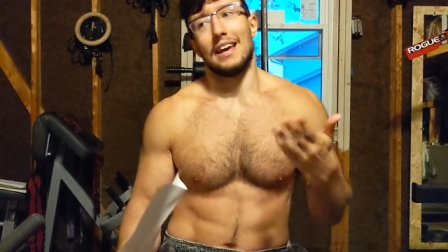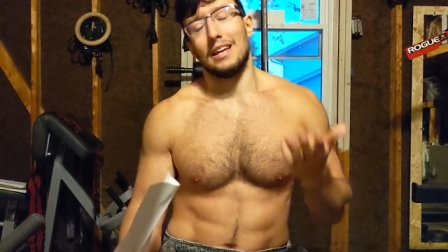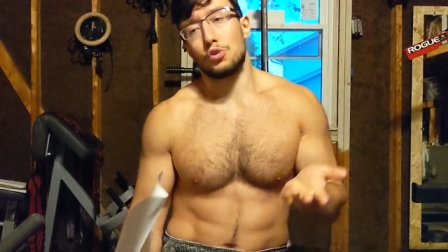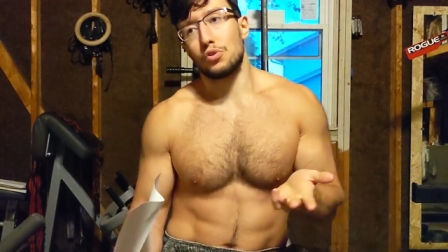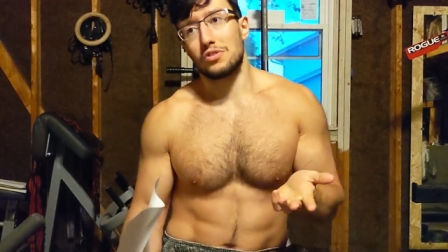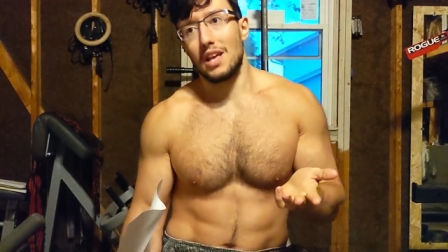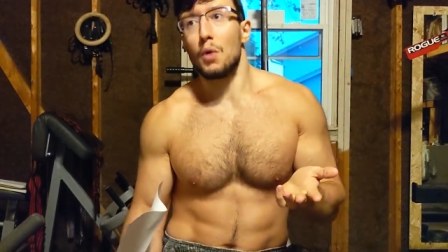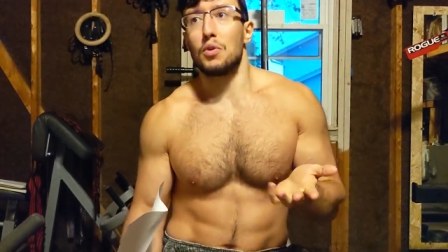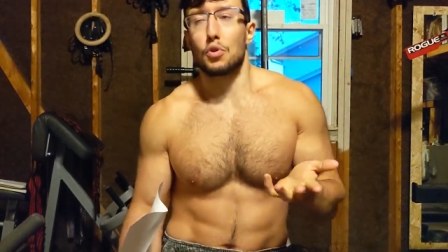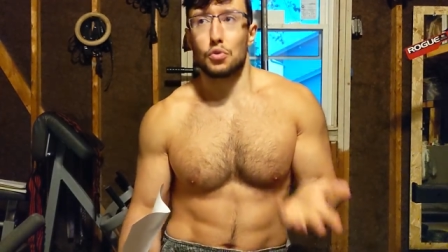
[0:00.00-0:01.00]

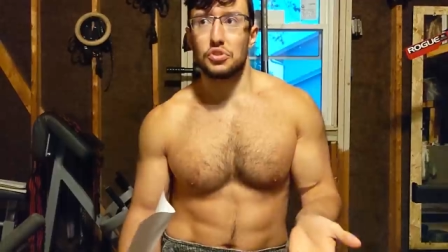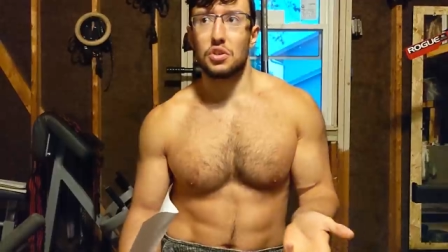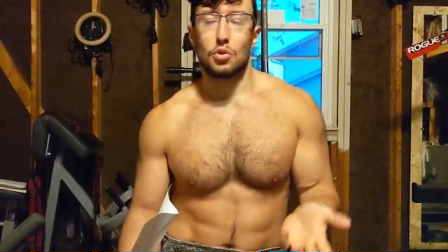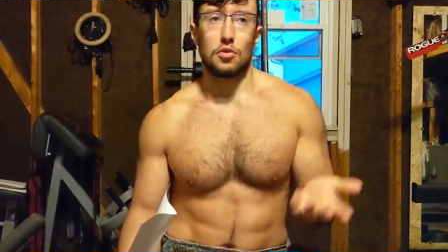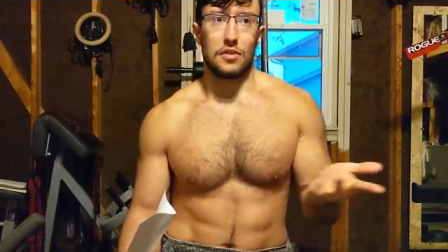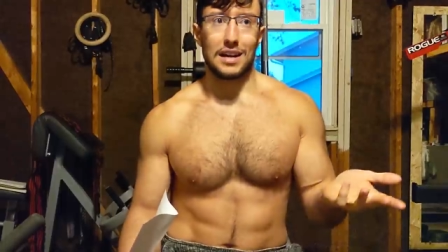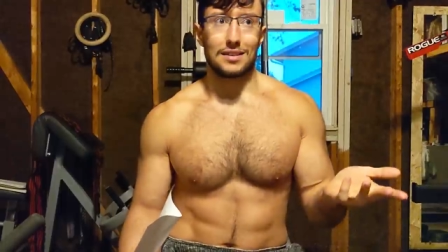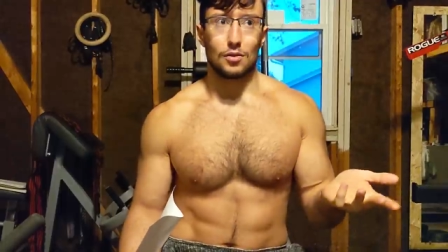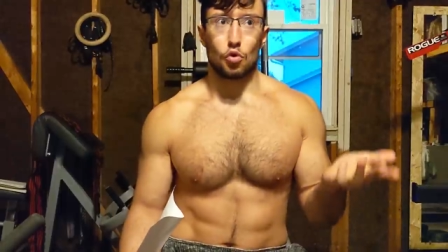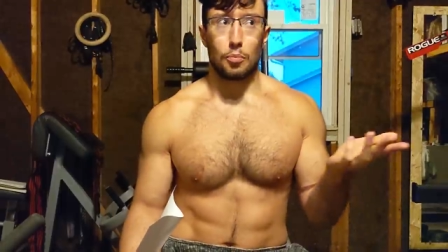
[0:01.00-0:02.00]
Interesting when you consider the
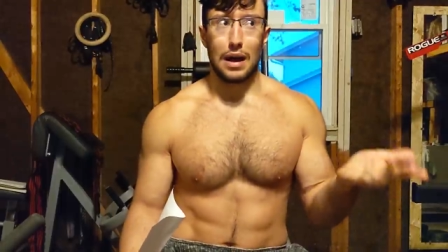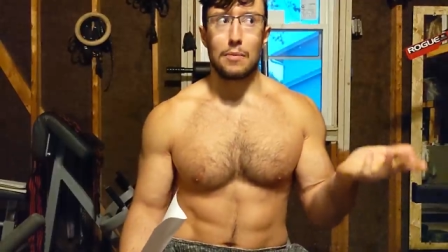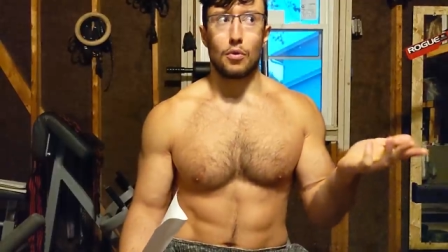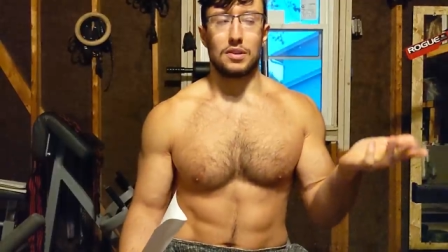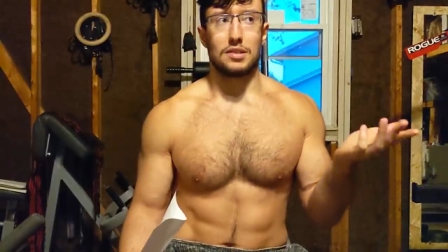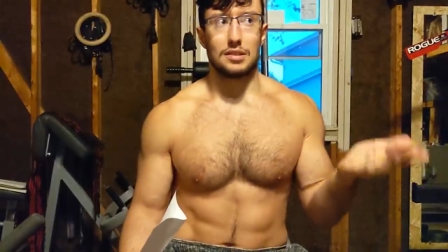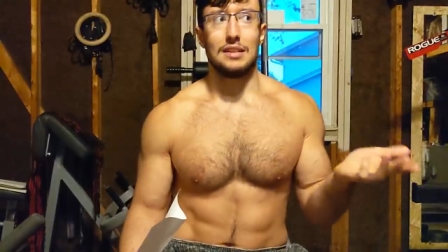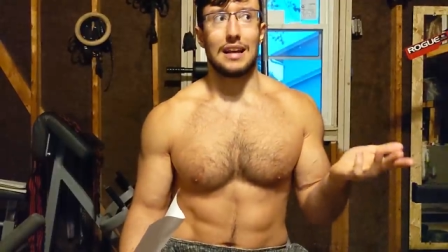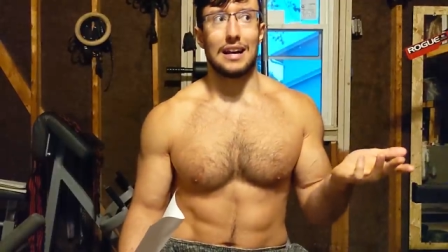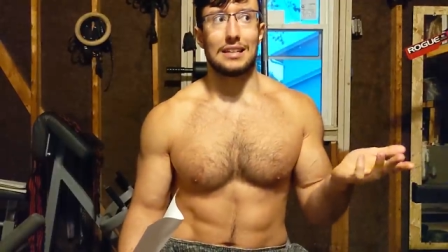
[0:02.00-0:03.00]
fact that the Bible is
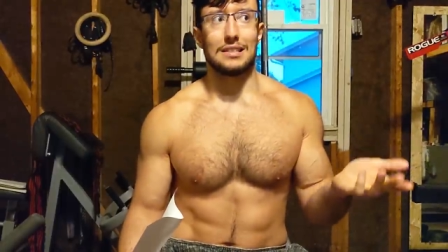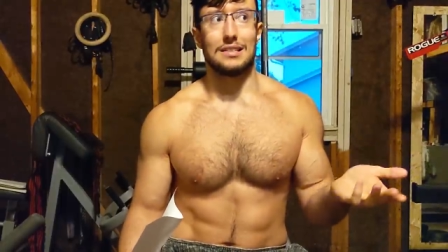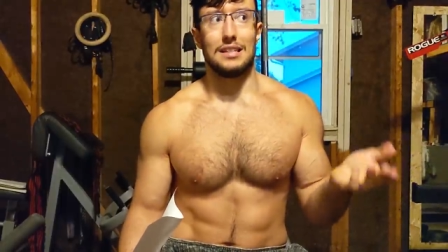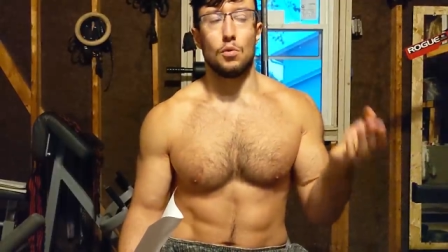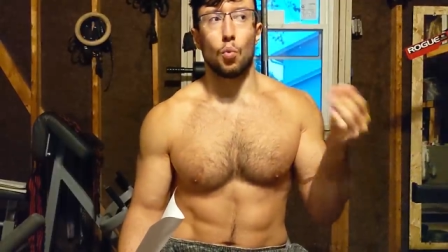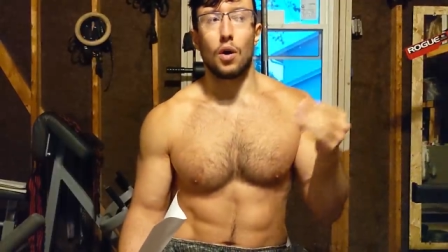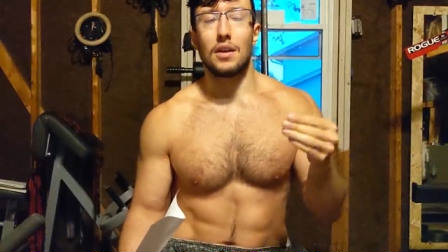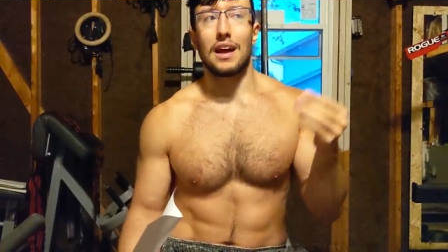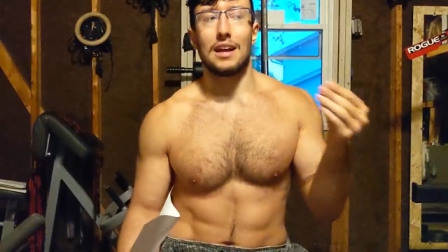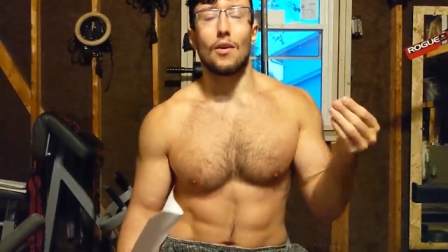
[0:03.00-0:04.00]
seen as the
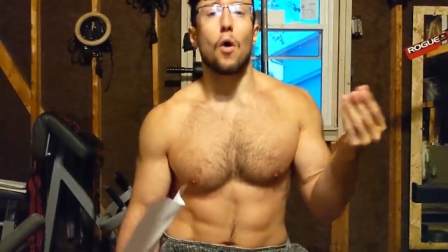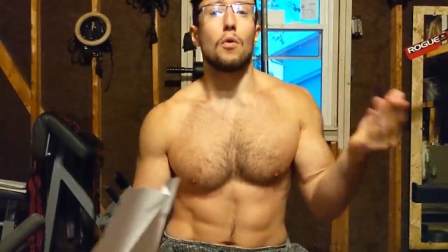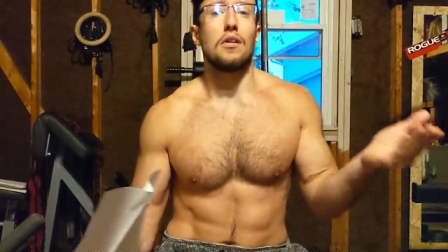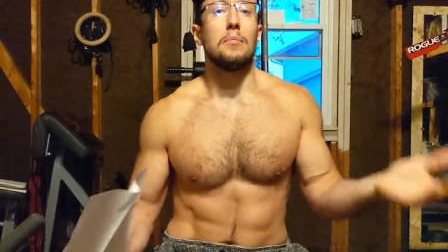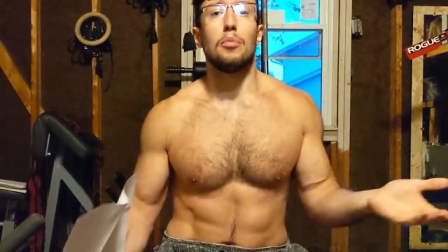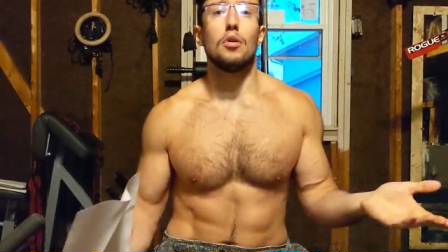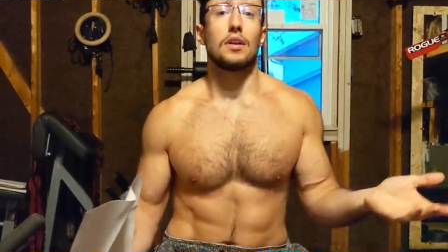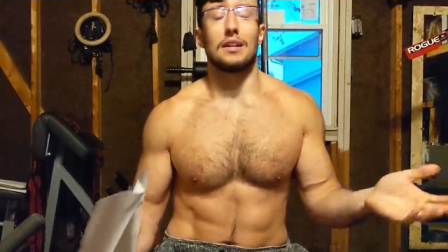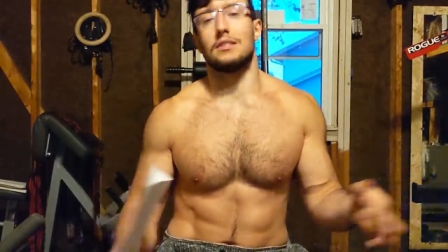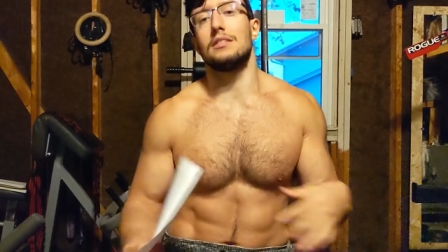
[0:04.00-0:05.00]
one and only
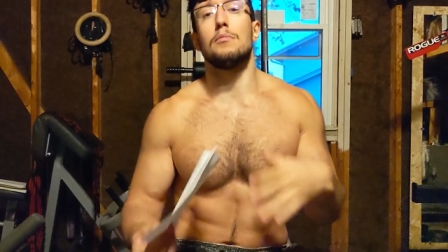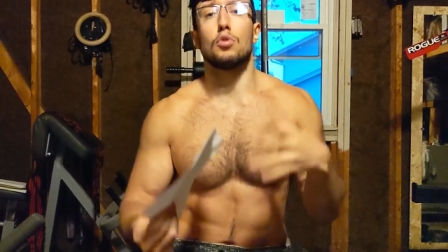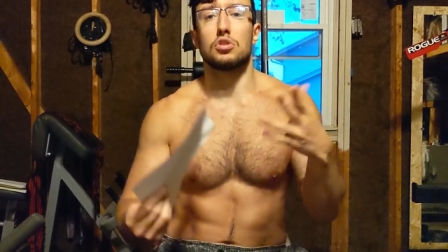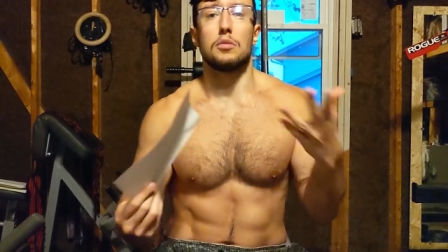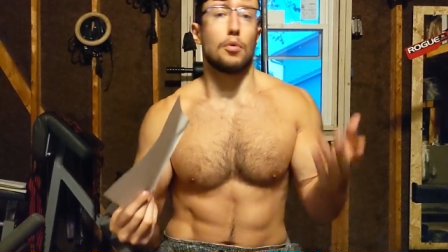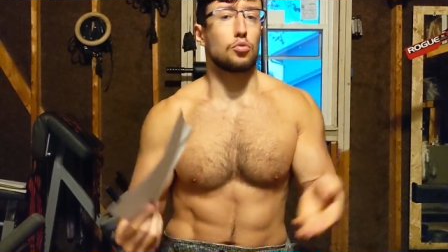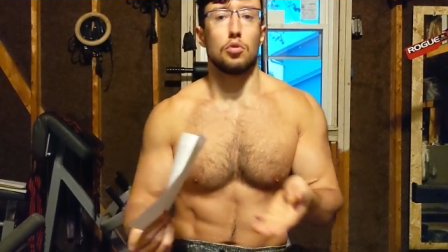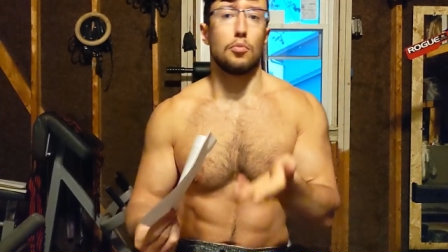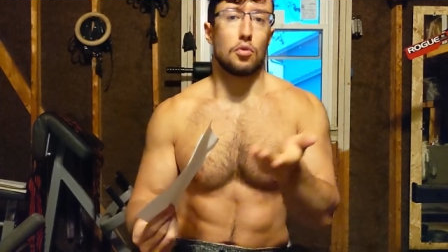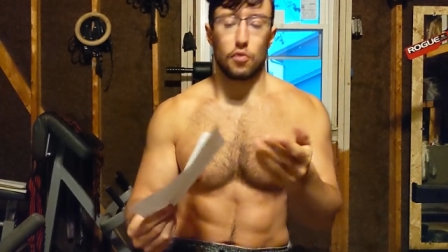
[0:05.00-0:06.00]
book. It's the most
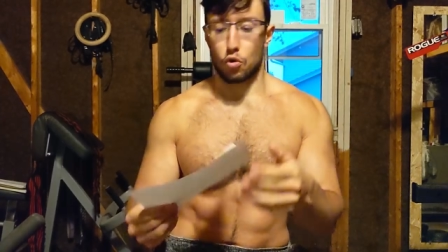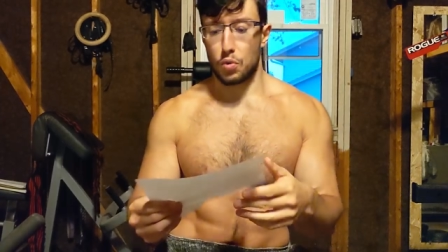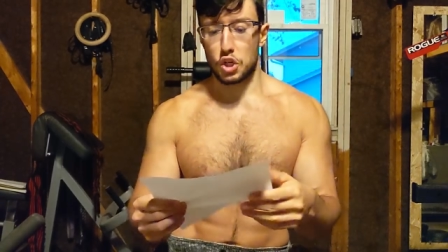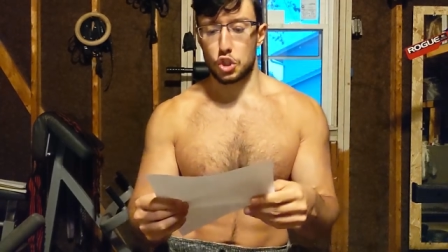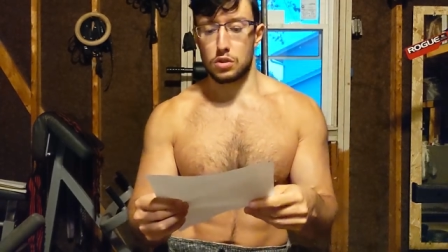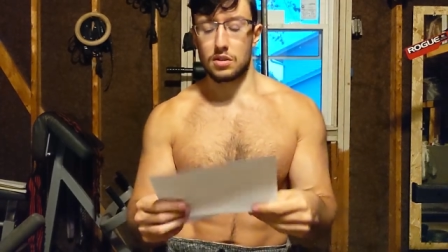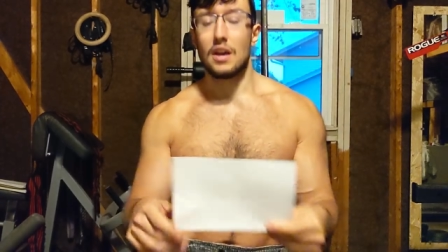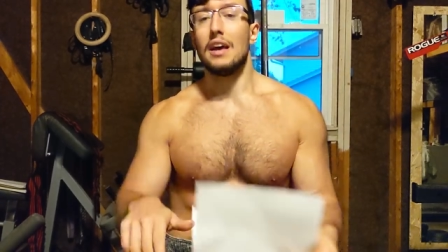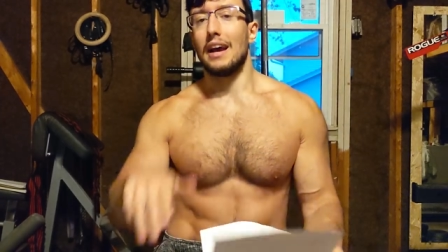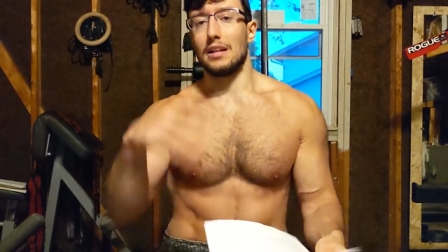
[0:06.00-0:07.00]
important book for Christians.
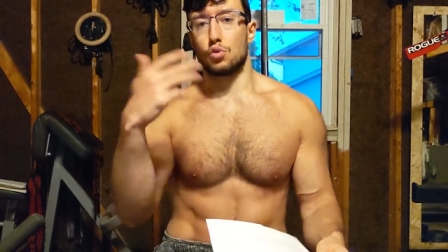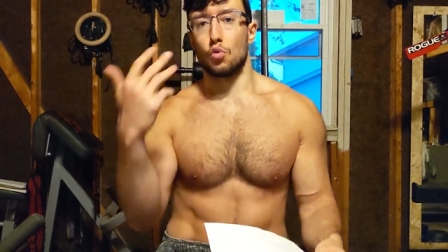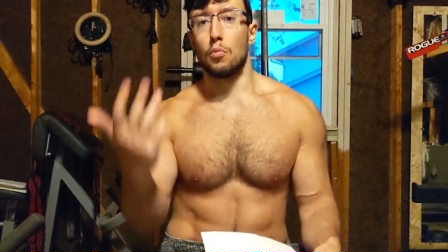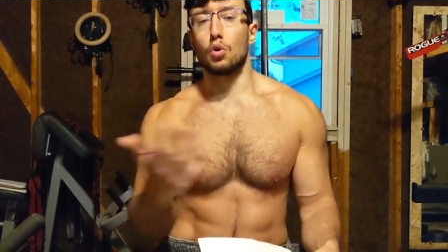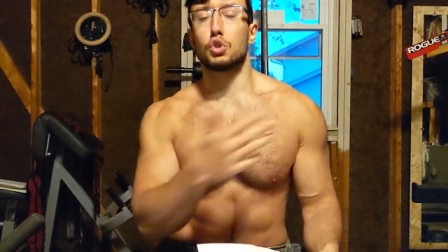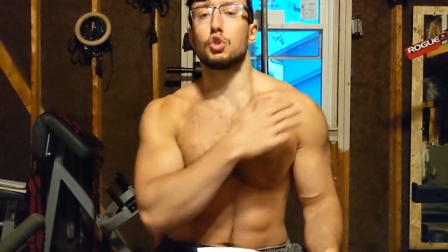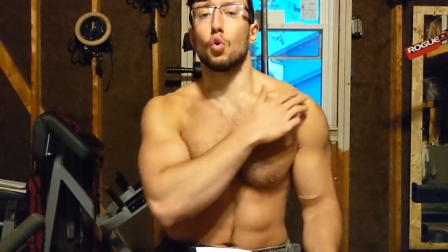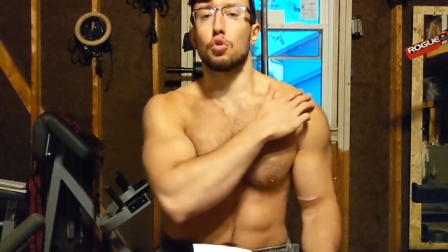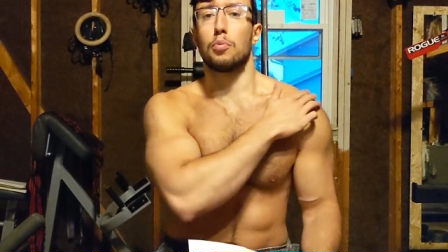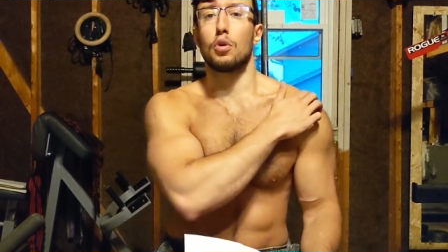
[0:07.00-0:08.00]
It's the most
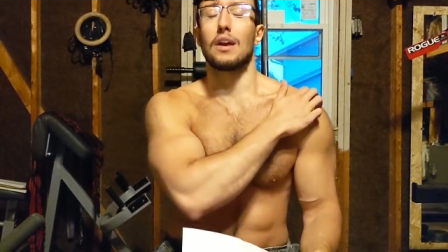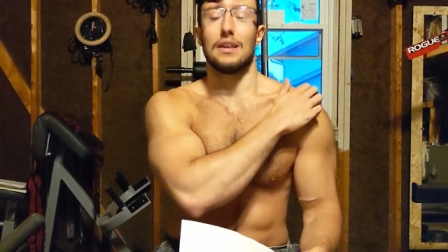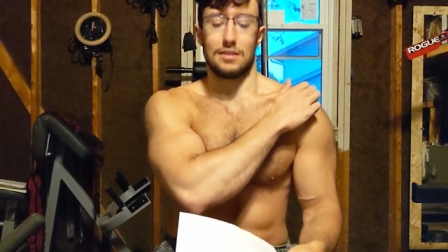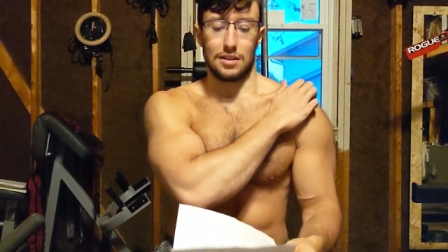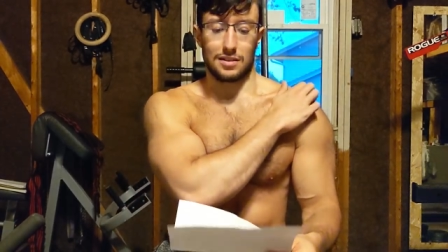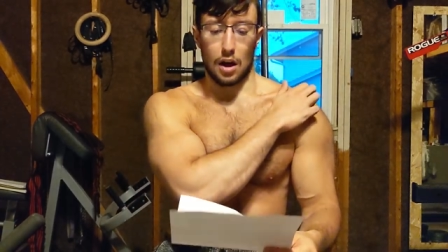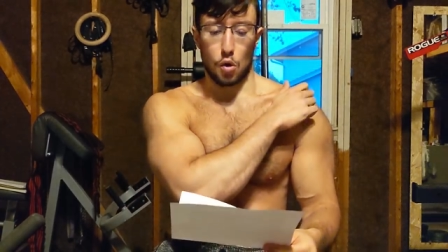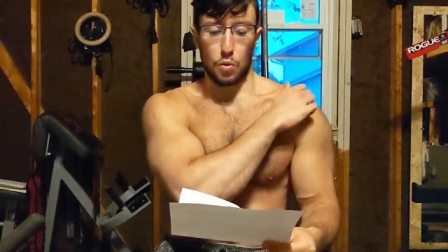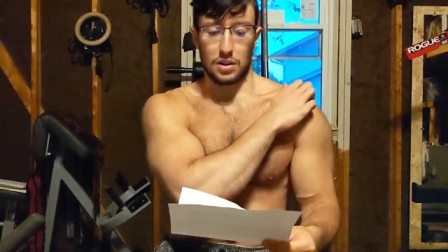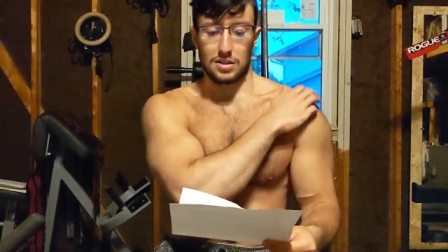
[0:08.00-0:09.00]
sold book in the
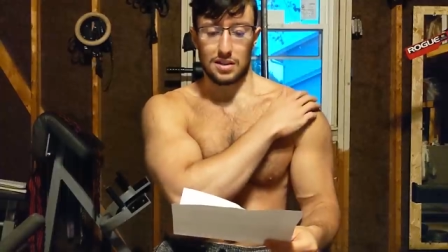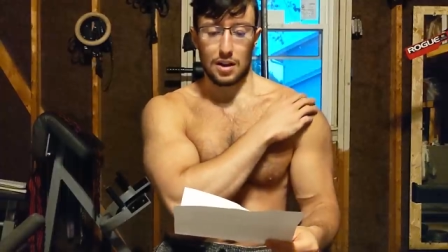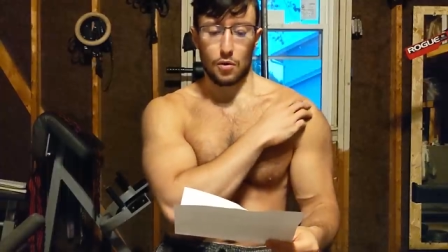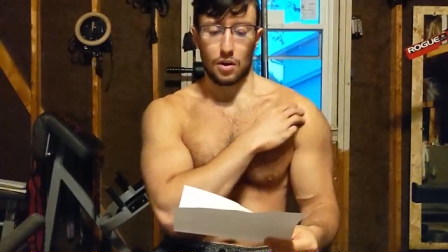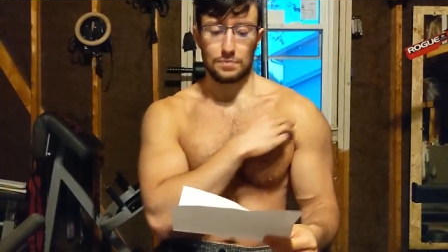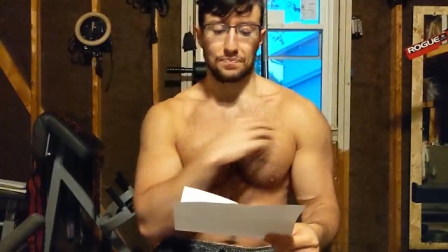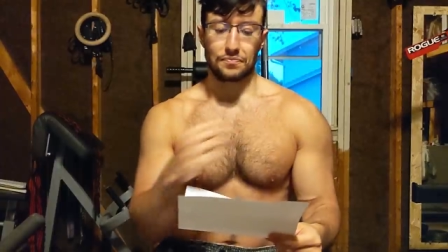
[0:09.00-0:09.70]
entire world, etc.